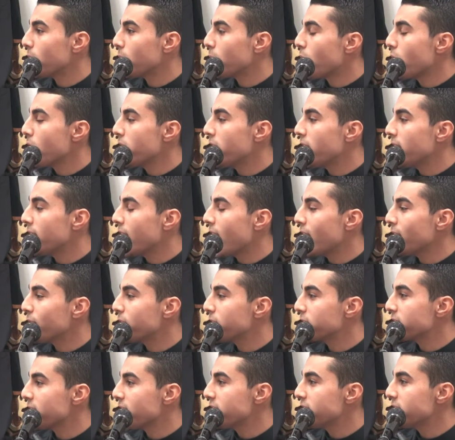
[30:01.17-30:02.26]
more than He
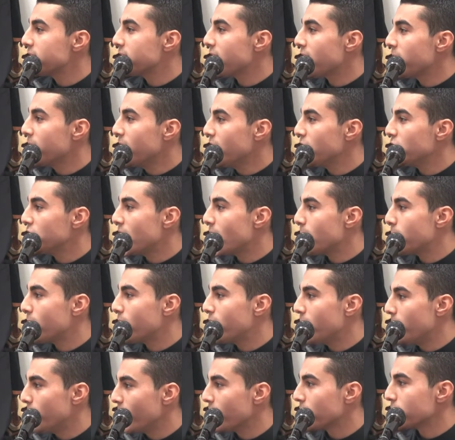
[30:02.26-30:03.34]
emphasizes on the hijab of
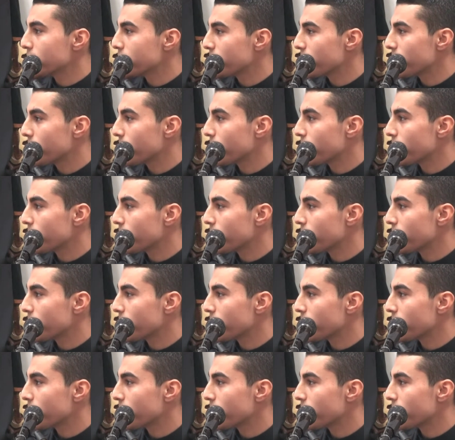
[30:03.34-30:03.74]
the males?